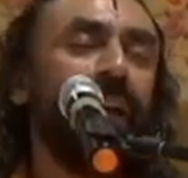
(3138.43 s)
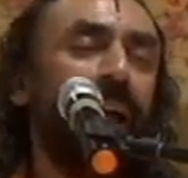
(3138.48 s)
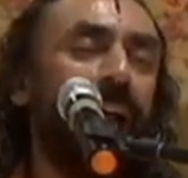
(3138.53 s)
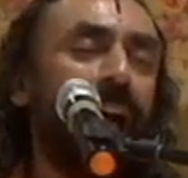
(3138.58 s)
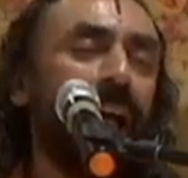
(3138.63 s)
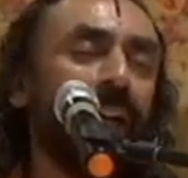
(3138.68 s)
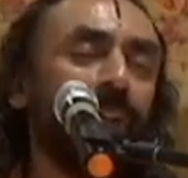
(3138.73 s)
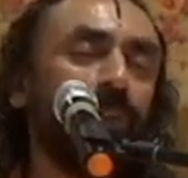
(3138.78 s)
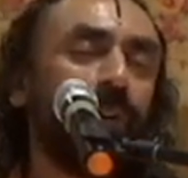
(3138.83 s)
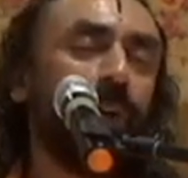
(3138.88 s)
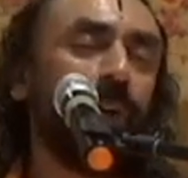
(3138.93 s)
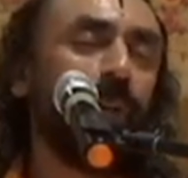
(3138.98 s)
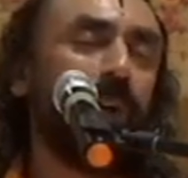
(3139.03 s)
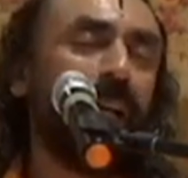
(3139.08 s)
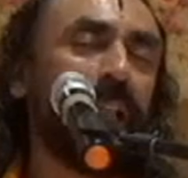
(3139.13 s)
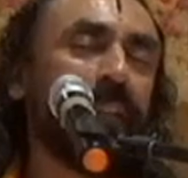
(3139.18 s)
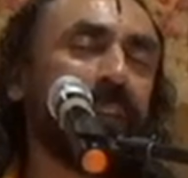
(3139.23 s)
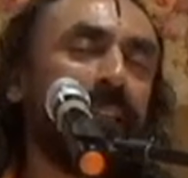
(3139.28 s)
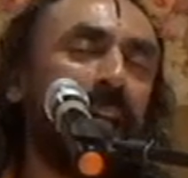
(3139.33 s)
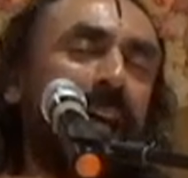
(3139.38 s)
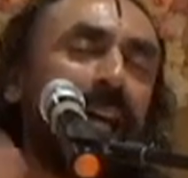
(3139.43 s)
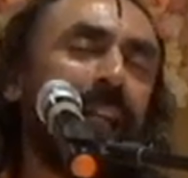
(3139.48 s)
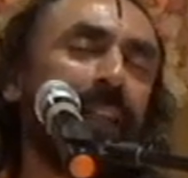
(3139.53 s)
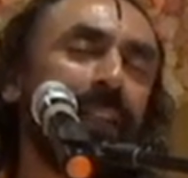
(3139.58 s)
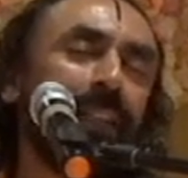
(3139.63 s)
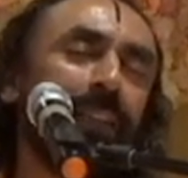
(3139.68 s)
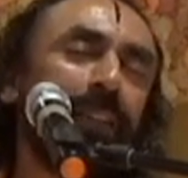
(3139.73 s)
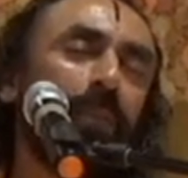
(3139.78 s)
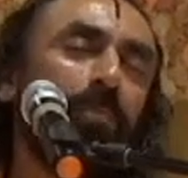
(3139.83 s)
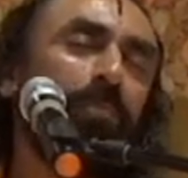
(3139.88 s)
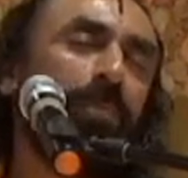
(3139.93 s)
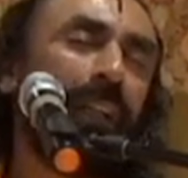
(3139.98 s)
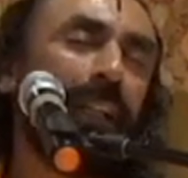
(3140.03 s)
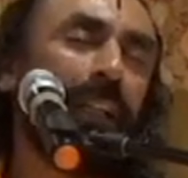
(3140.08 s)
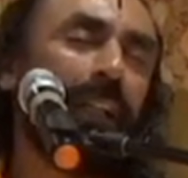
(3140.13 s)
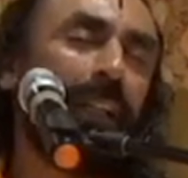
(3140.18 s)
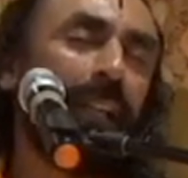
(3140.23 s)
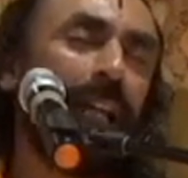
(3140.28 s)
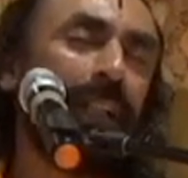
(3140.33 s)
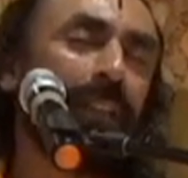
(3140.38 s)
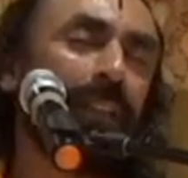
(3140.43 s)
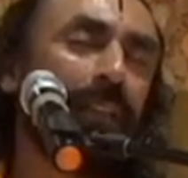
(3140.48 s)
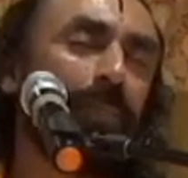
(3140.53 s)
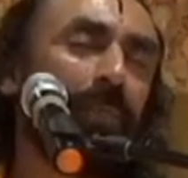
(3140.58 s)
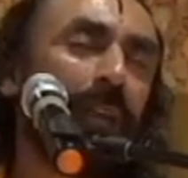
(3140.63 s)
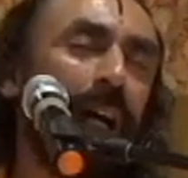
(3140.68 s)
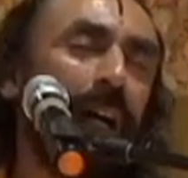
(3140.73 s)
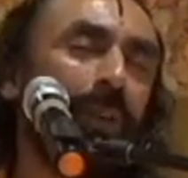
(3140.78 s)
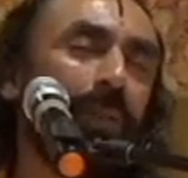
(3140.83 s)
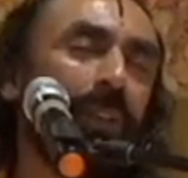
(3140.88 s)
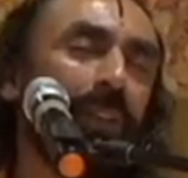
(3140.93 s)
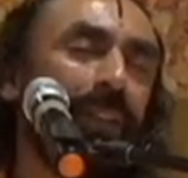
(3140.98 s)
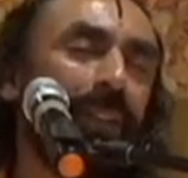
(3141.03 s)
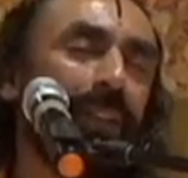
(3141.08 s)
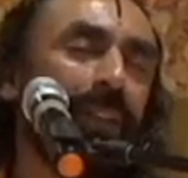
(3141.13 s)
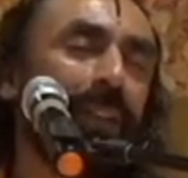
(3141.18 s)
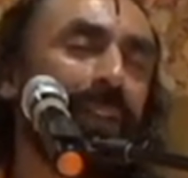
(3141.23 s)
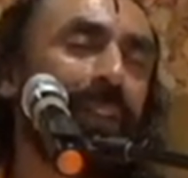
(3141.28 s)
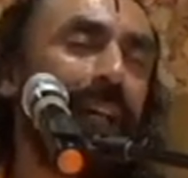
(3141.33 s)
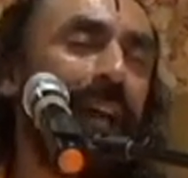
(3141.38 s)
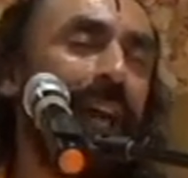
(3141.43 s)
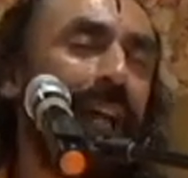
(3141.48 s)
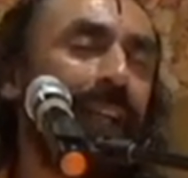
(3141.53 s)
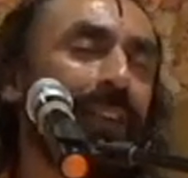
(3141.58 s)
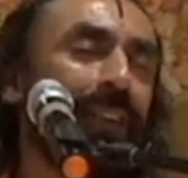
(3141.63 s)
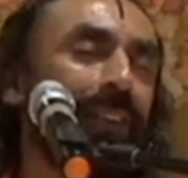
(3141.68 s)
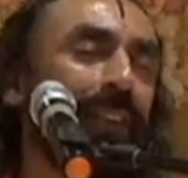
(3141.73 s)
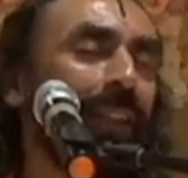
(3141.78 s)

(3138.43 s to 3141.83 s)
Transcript: And on one side is the bitterness about his ex,